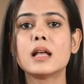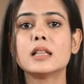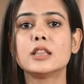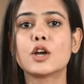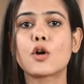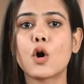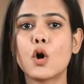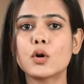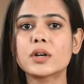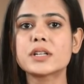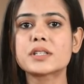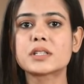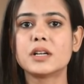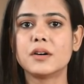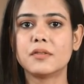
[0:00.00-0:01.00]
The
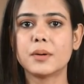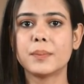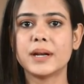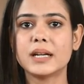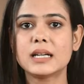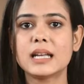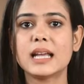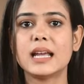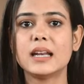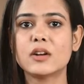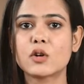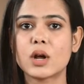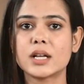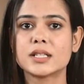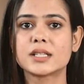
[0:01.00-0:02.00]
Congress government in
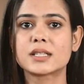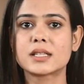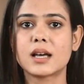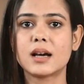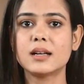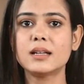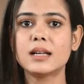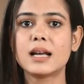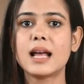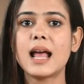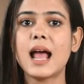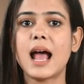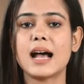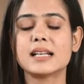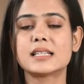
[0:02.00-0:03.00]
Rajasthan
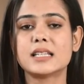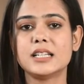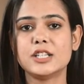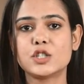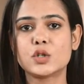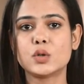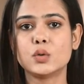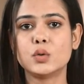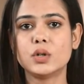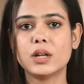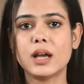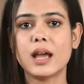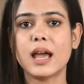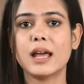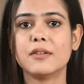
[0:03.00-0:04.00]
has issued
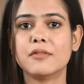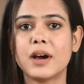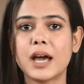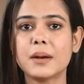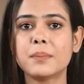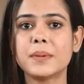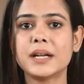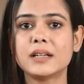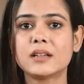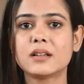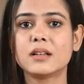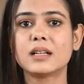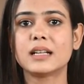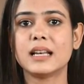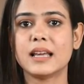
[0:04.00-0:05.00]

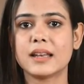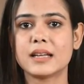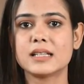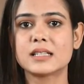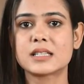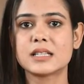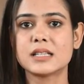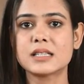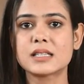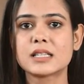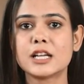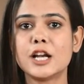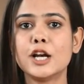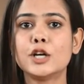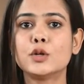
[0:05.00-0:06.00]
environmental clearances
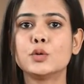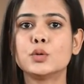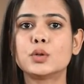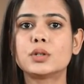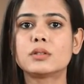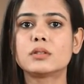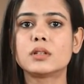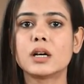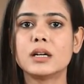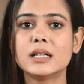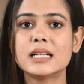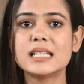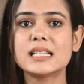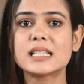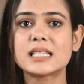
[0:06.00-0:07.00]
to
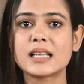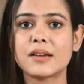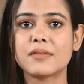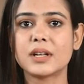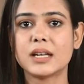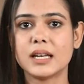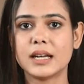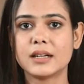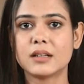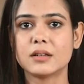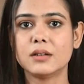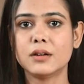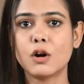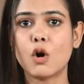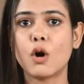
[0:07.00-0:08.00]
37
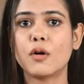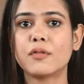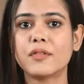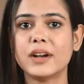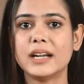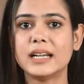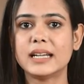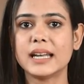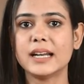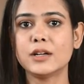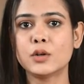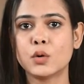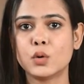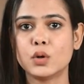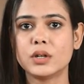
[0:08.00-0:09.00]
letter of
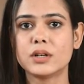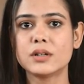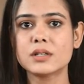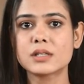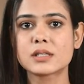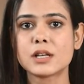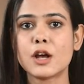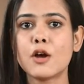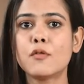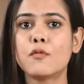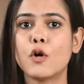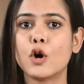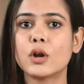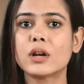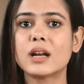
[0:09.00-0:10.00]
intent holders
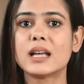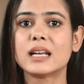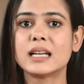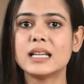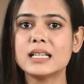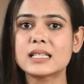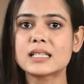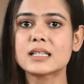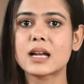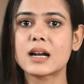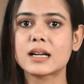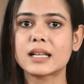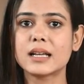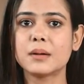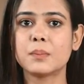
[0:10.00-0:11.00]
for
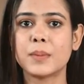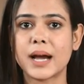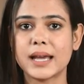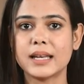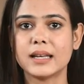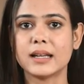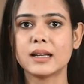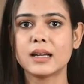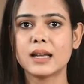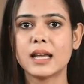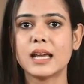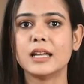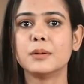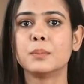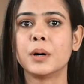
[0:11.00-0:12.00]
restarting mining
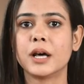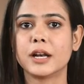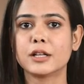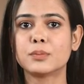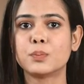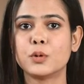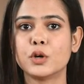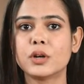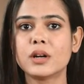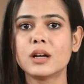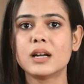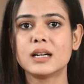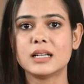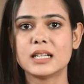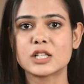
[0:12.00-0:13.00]
in Bharatpur
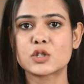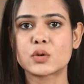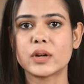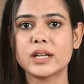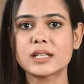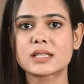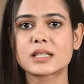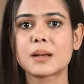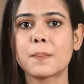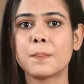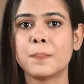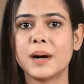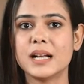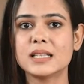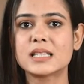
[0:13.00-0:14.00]
district's
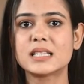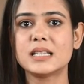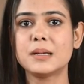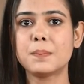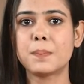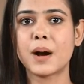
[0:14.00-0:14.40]
Bansi